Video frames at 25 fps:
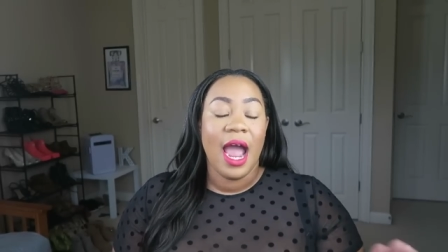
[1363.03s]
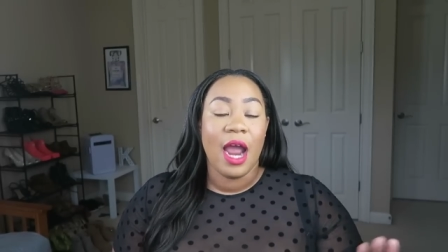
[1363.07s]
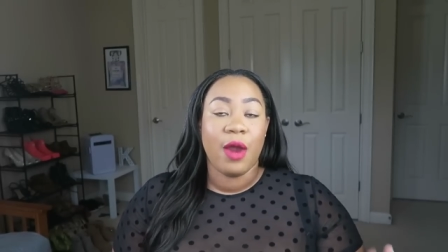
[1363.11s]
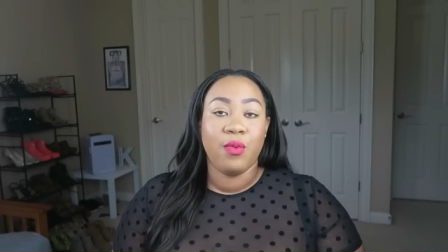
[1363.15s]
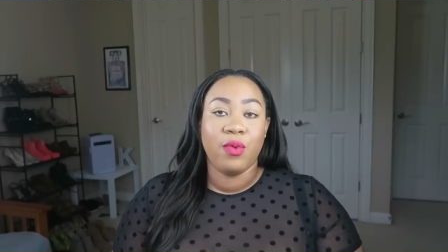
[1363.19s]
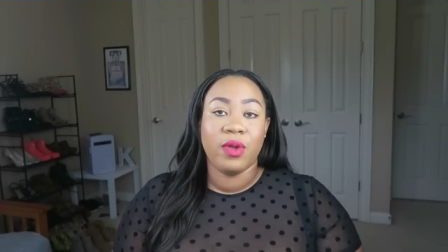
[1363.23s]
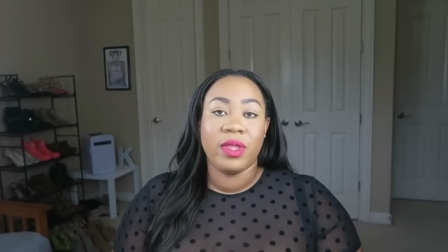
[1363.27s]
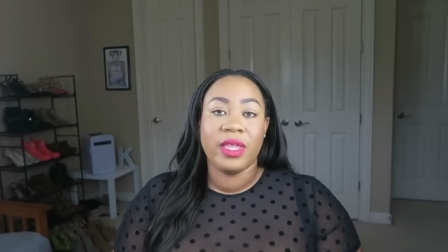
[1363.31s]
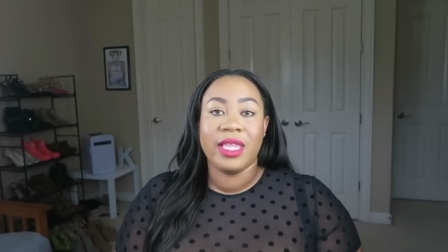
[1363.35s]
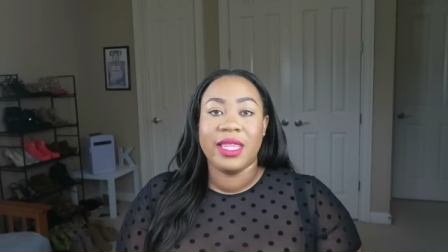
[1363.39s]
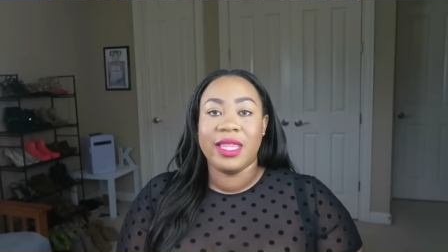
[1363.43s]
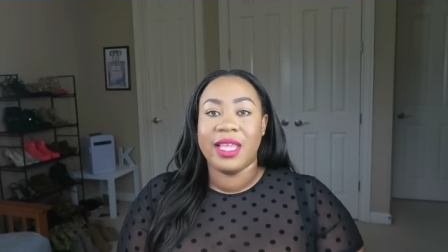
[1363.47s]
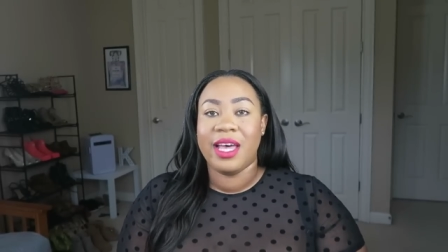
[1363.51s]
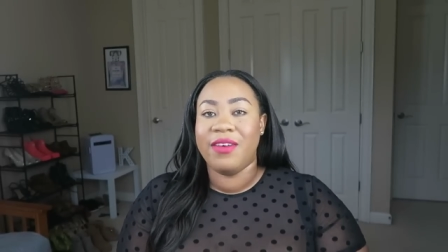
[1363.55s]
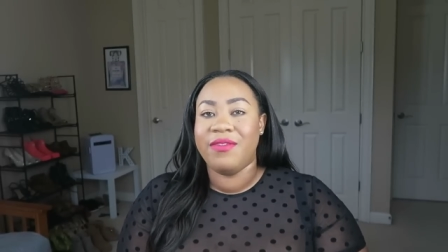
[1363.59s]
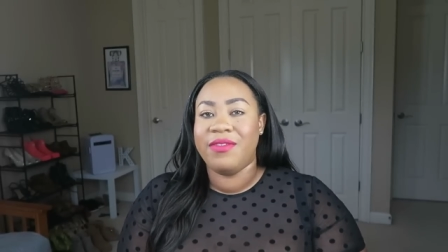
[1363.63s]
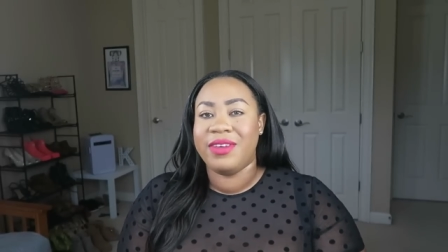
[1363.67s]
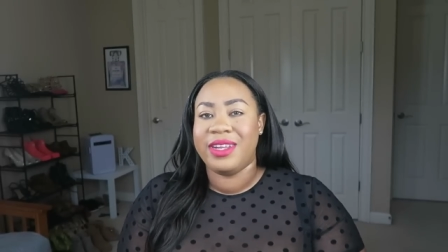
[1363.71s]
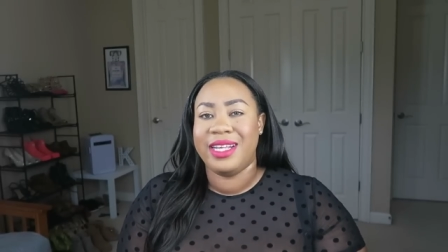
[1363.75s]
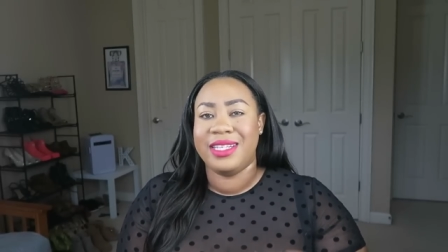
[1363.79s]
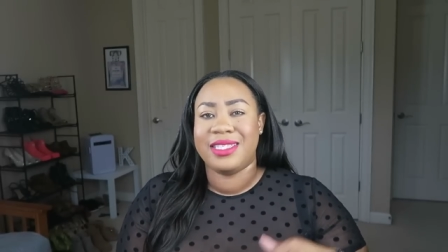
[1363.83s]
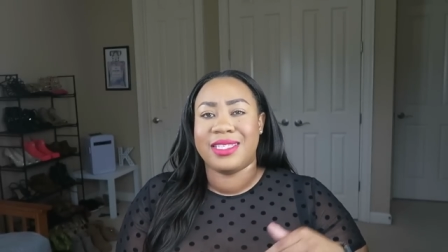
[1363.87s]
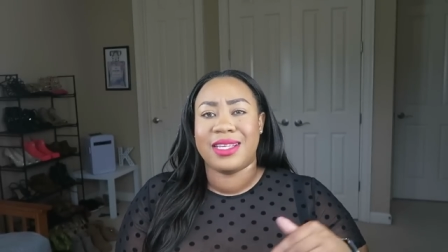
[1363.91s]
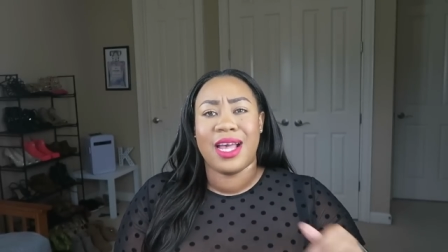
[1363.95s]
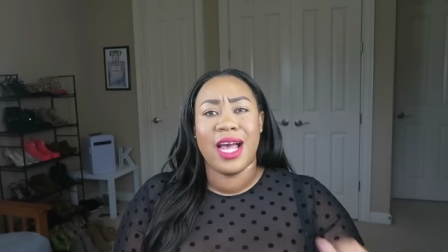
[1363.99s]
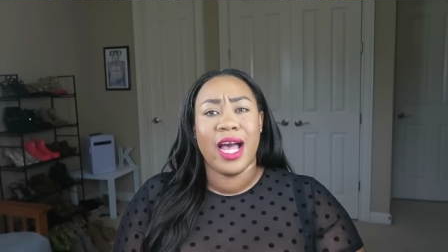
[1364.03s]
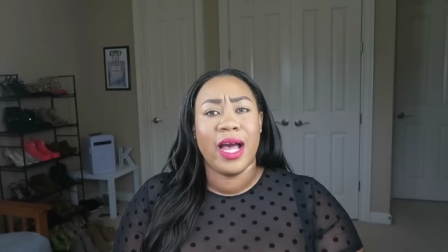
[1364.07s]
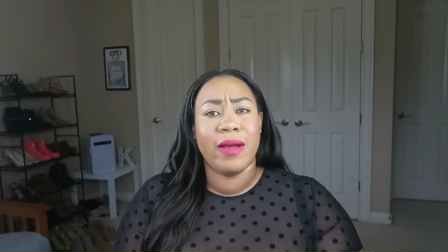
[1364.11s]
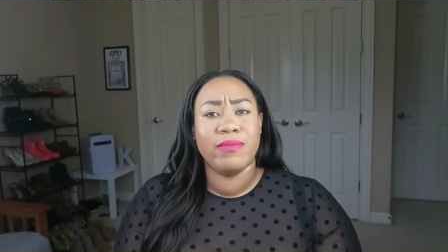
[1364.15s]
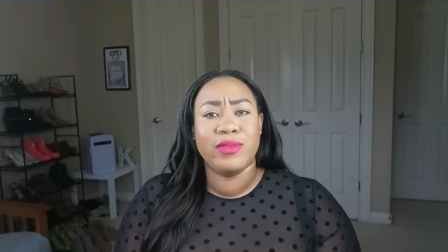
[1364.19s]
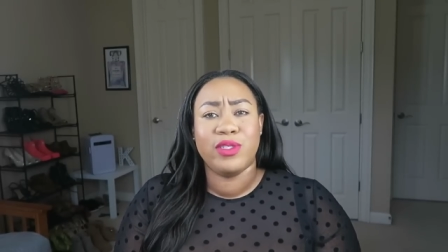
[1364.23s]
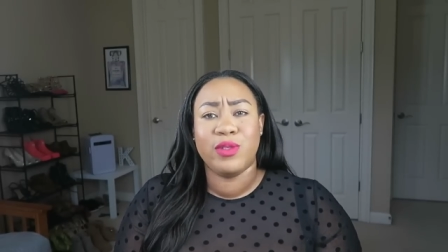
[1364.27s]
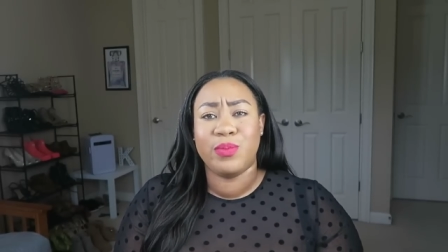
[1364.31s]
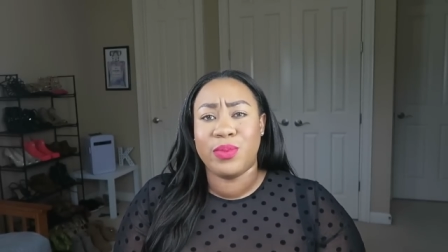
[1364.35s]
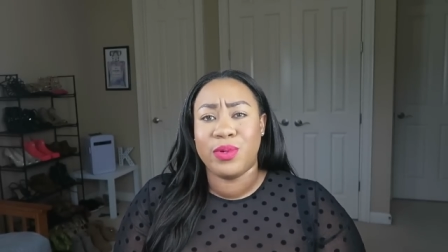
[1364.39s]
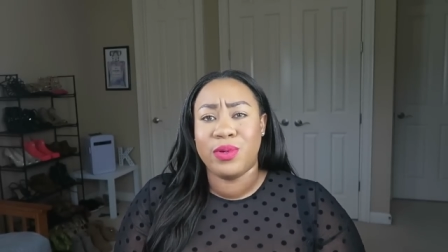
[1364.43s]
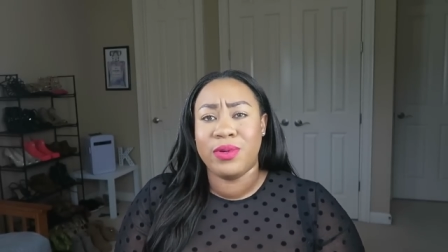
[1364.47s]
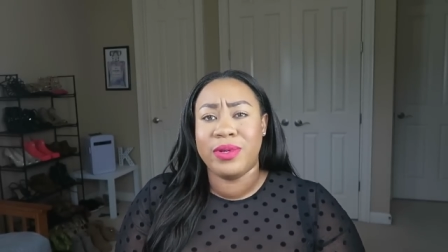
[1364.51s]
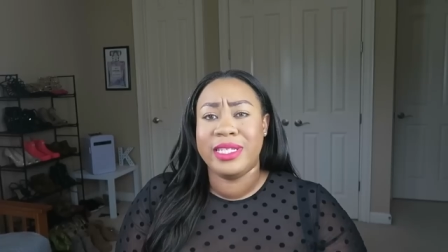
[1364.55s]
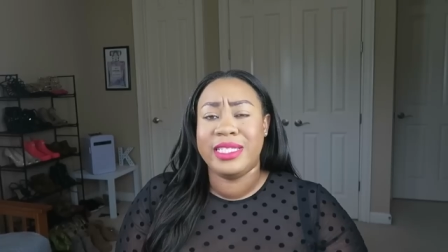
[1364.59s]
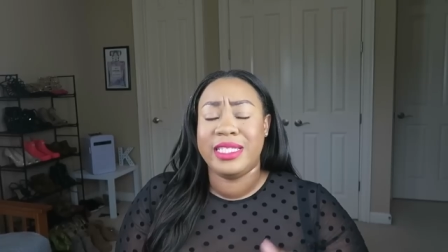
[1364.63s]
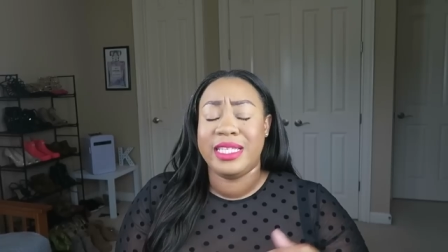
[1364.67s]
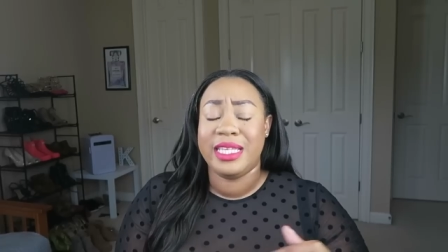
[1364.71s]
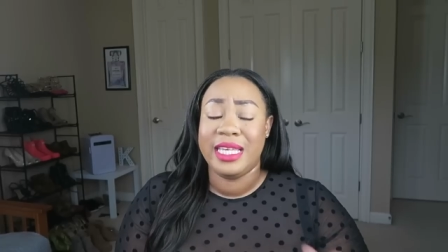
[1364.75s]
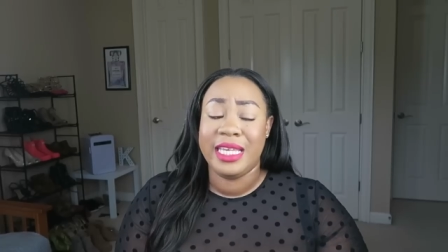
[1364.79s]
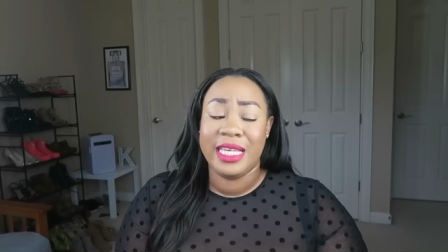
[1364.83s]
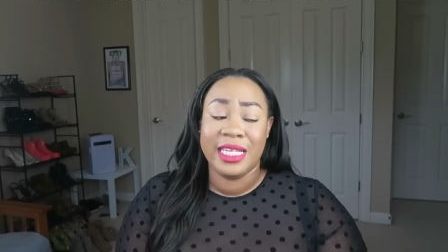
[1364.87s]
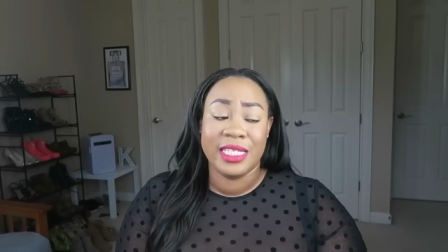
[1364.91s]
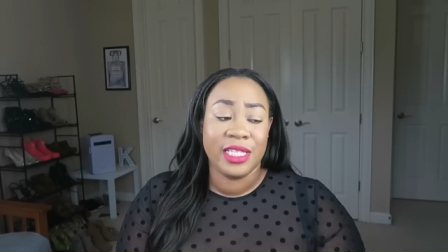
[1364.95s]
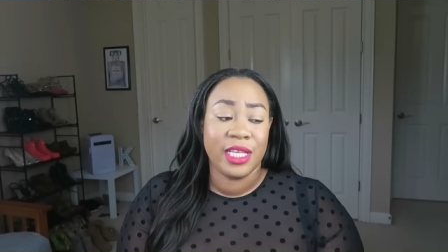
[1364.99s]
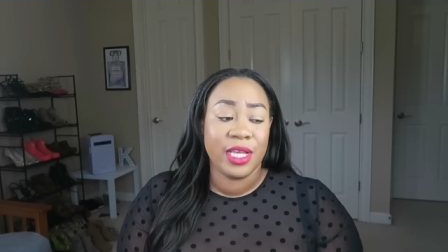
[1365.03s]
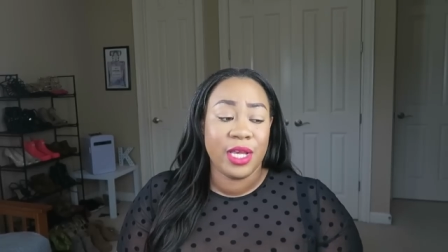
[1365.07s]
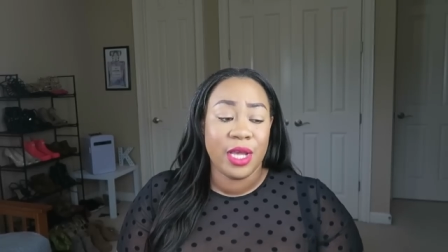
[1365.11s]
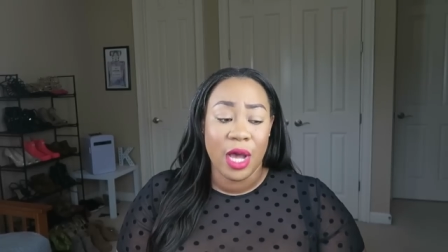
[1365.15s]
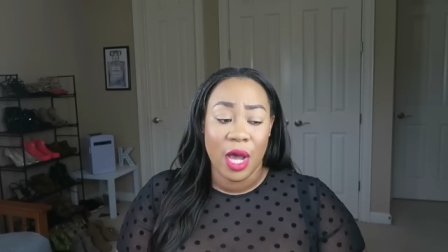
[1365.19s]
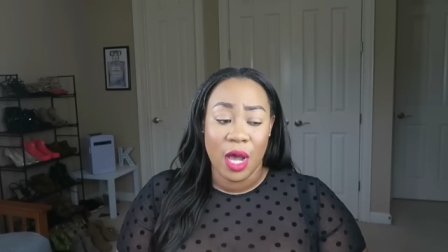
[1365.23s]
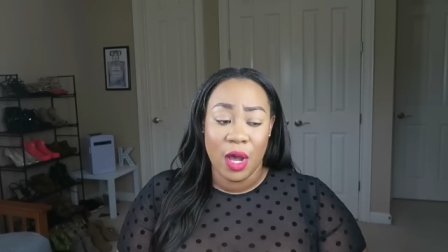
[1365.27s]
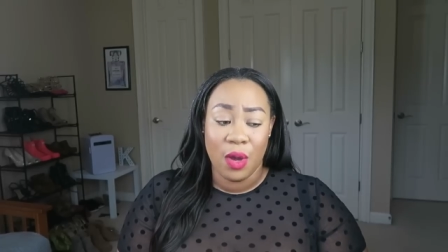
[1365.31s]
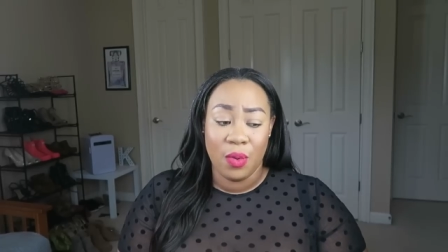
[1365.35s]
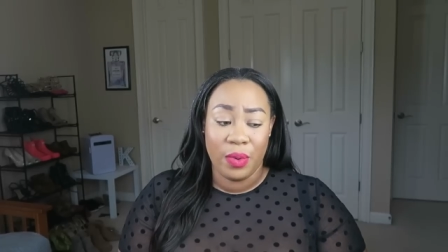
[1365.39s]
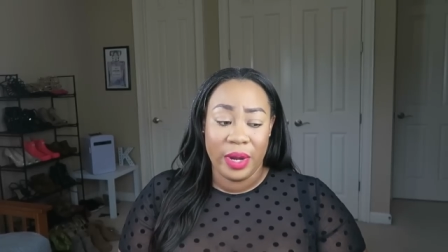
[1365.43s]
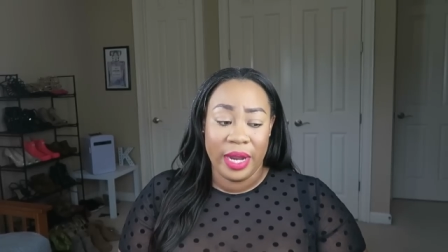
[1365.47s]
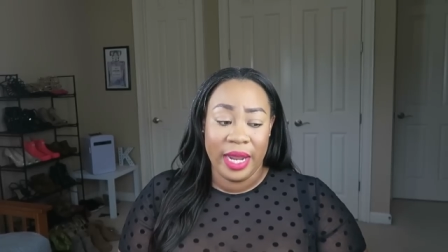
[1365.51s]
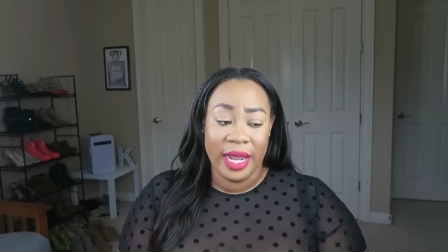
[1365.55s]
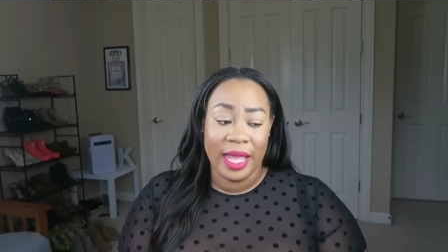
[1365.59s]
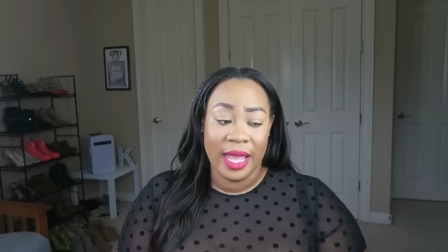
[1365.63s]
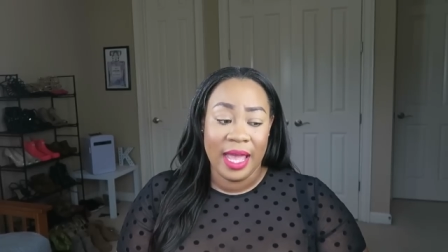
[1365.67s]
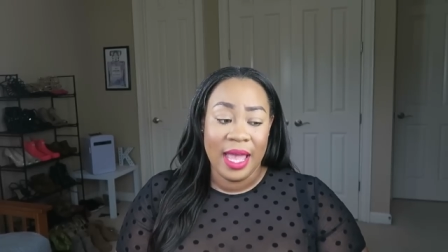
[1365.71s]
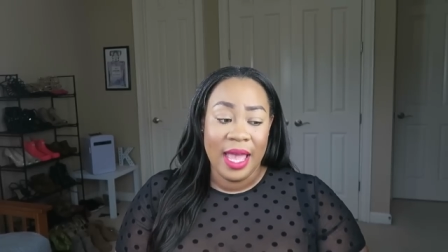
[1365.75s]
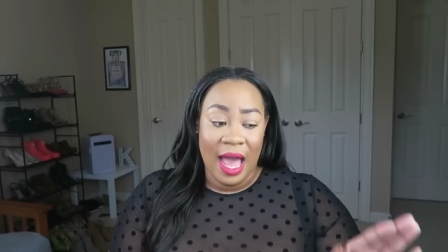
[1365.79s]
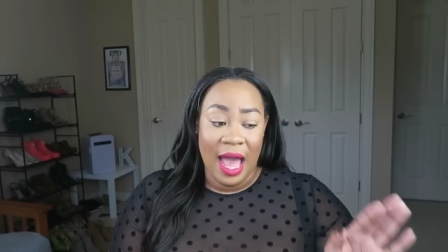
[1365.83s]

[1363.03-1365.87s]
I really love it. It's comfortable, it's easygoing.